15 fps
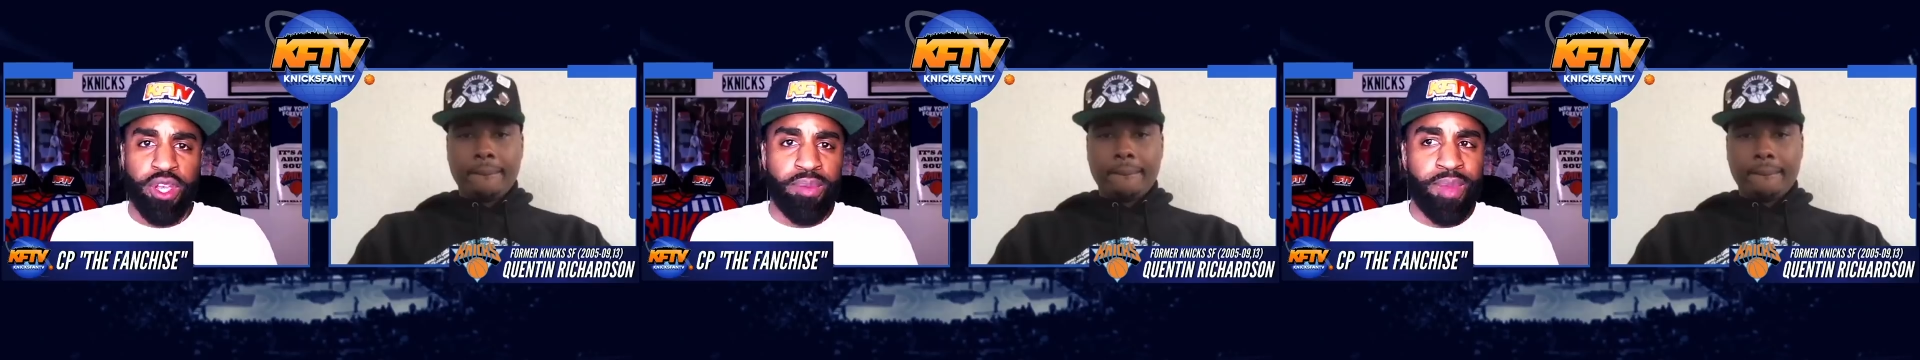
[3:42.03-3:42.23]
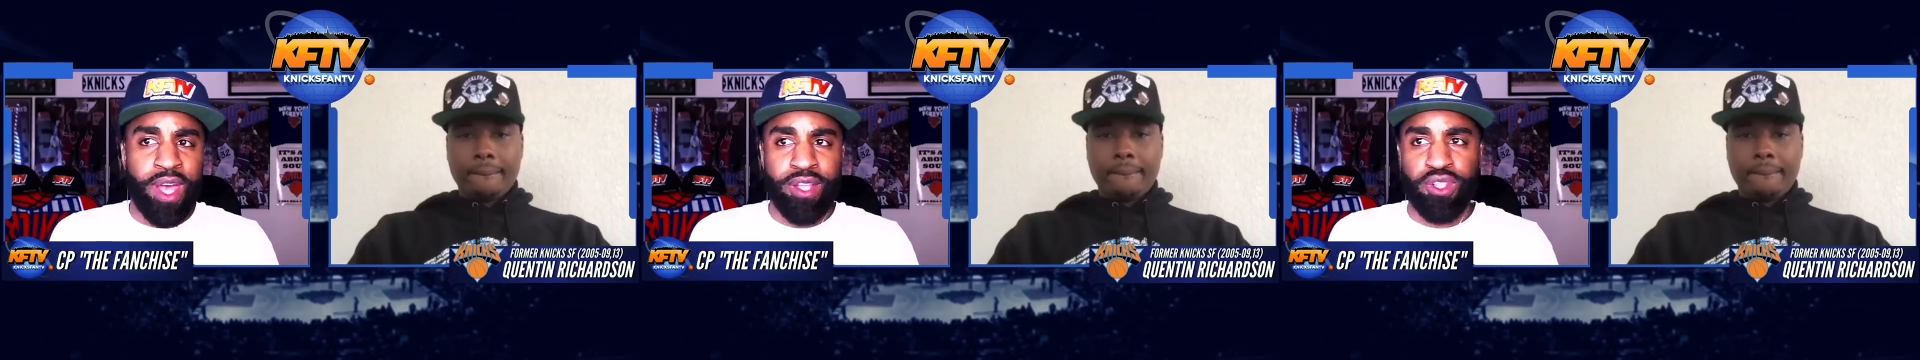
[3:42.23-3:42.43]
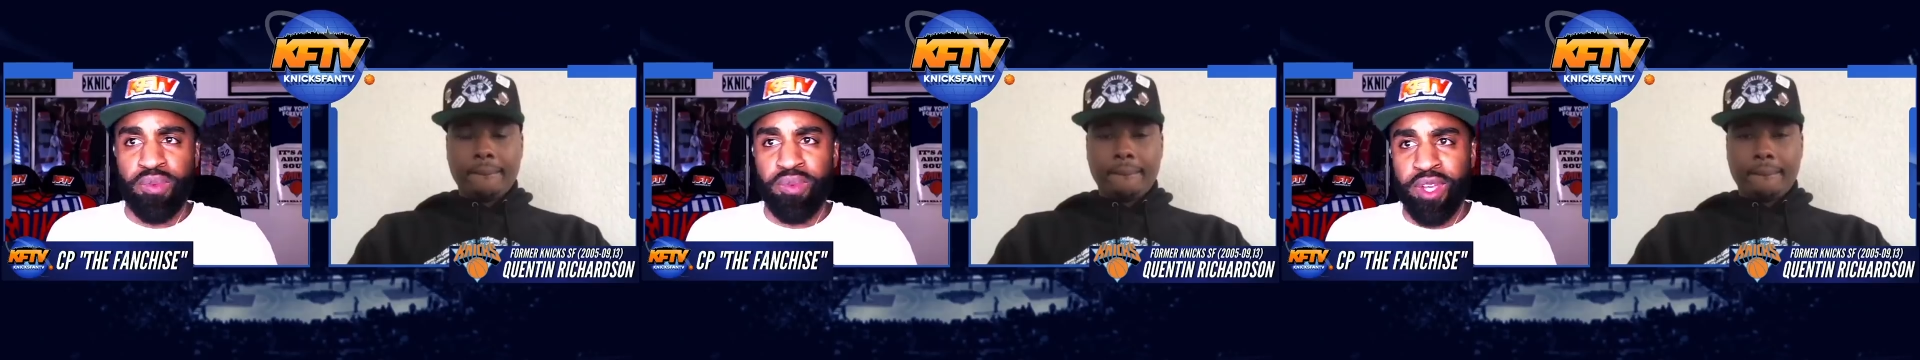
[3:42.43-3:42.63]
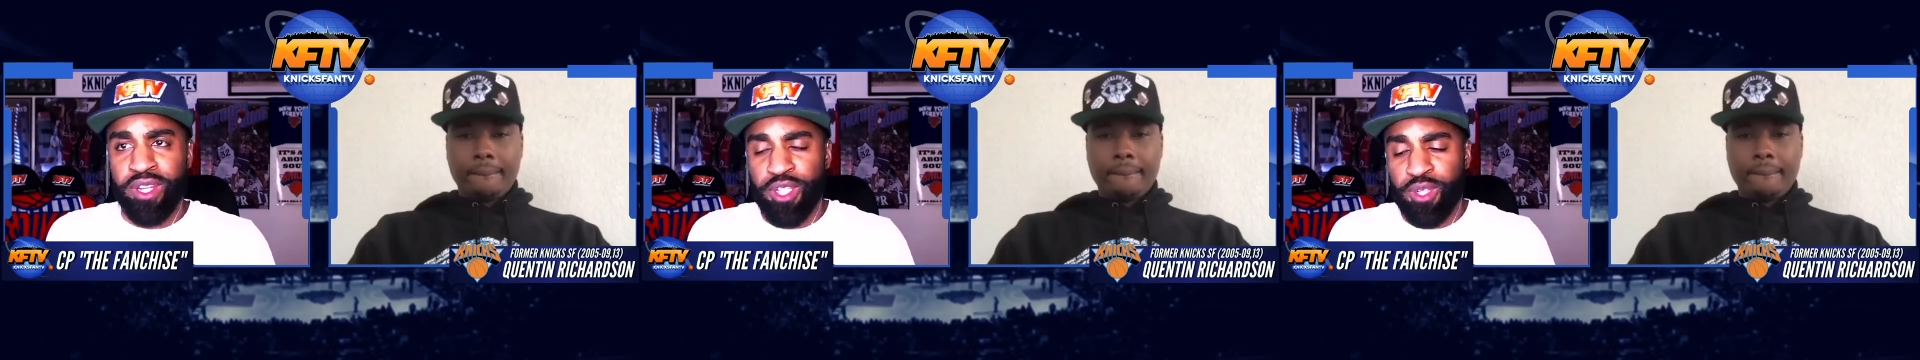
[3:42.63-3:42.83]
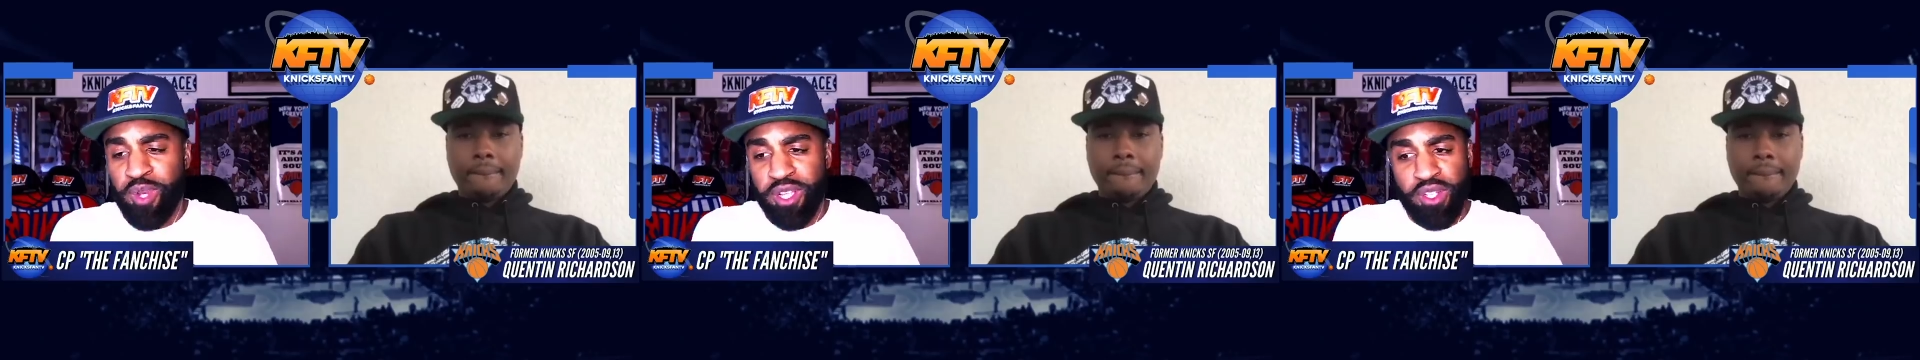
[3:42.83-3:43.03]
Speaker 1: matchup, man,
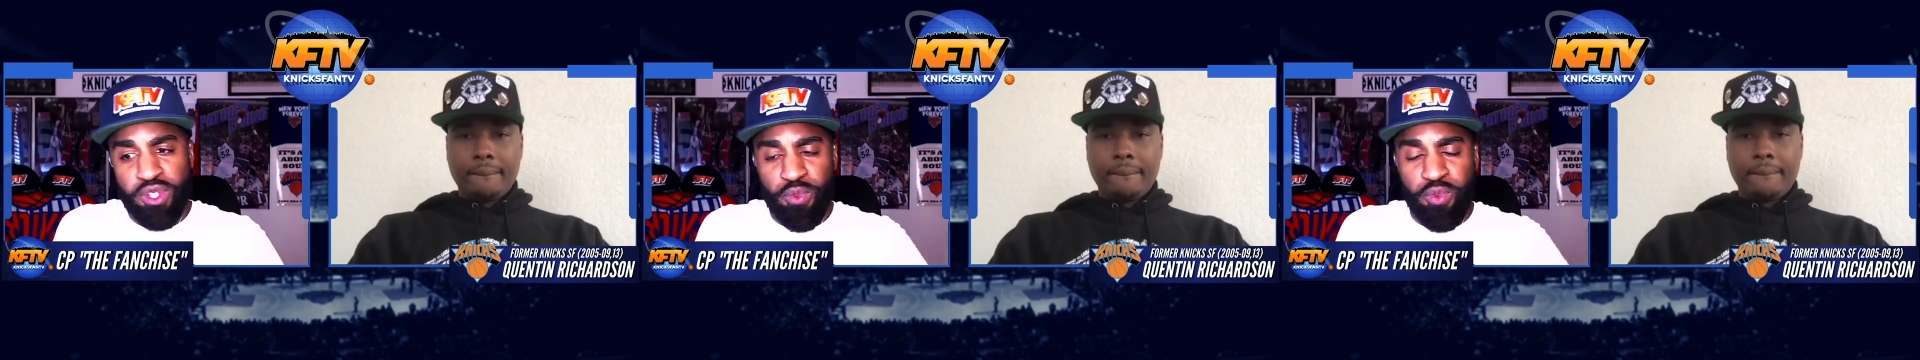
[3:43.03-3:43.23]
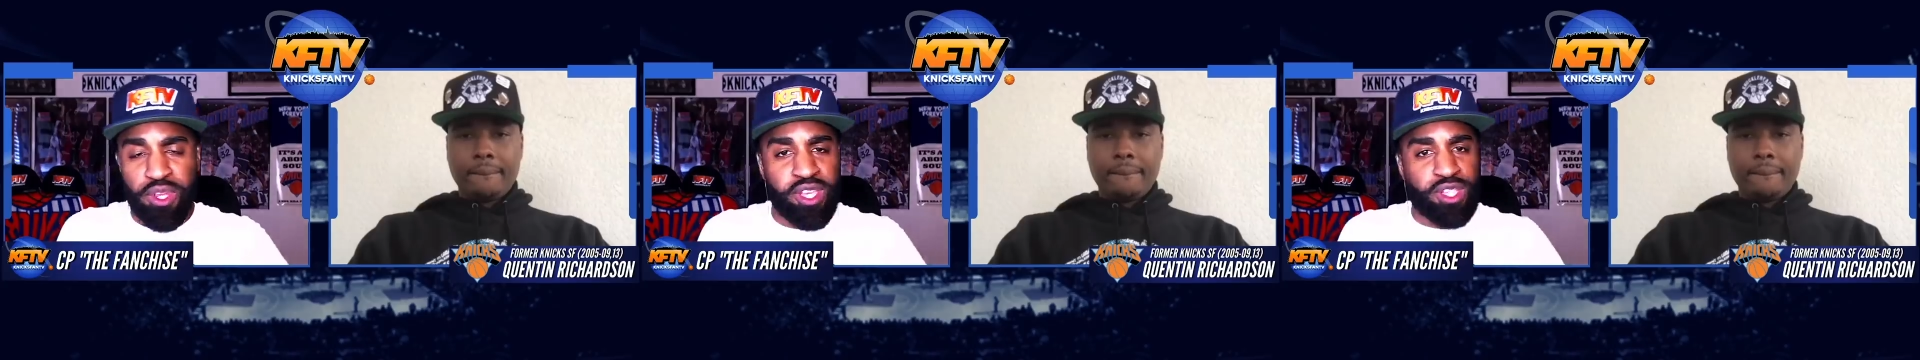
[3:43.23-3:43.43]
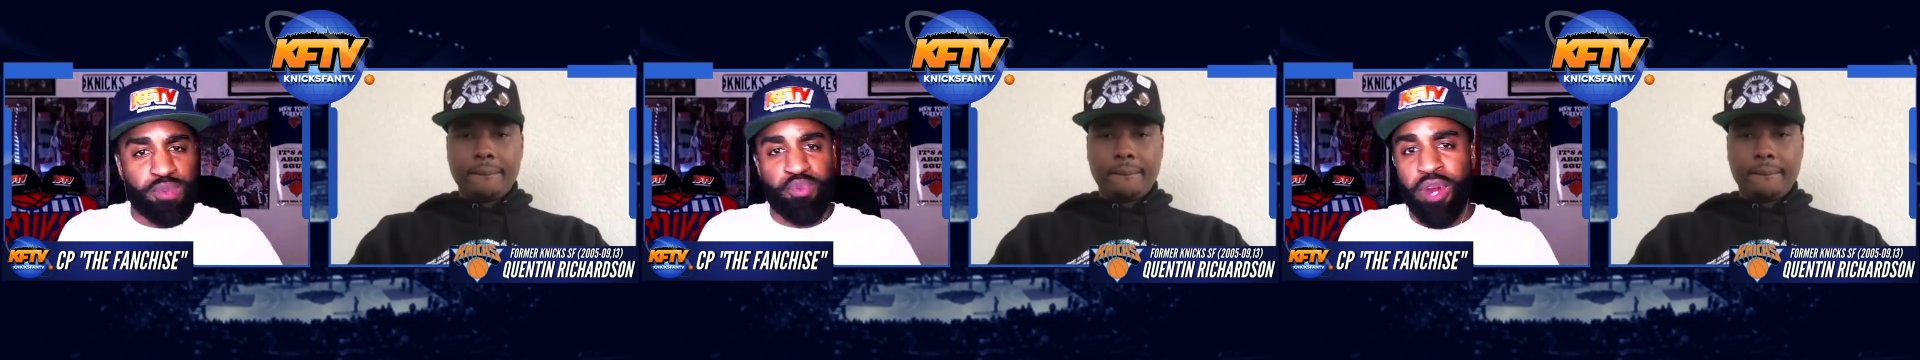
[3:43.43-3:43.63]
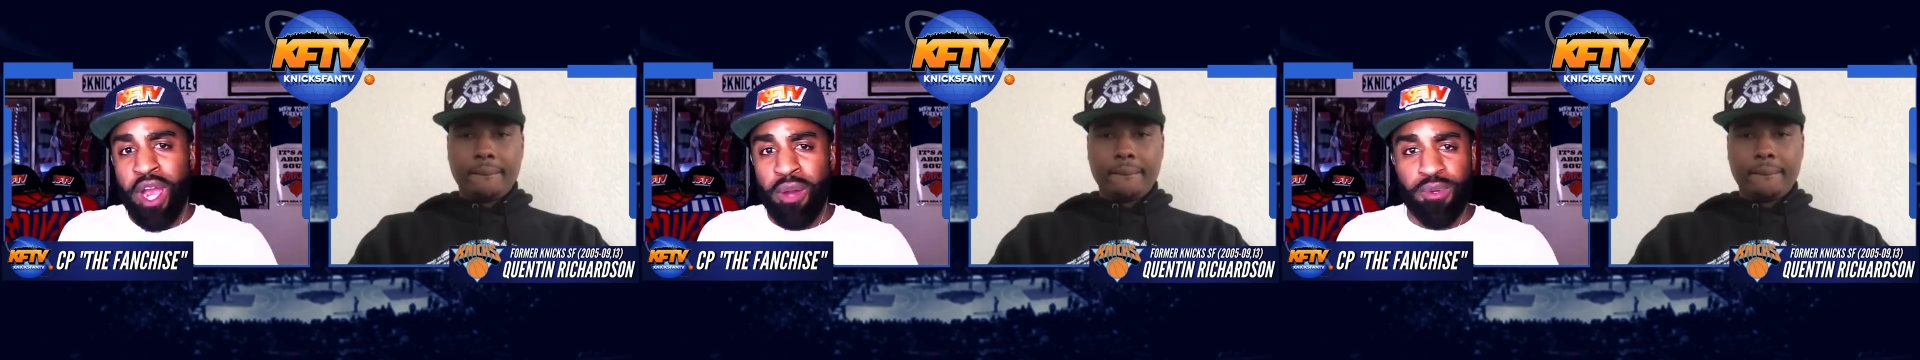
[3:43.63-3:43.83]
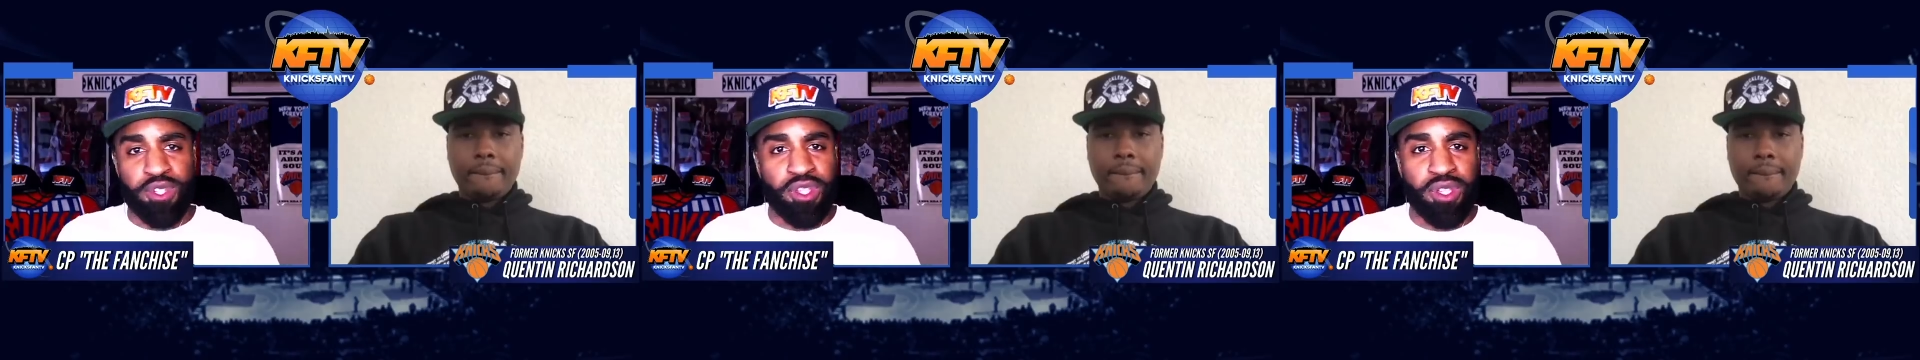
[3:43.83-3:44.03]
especially with his prowess on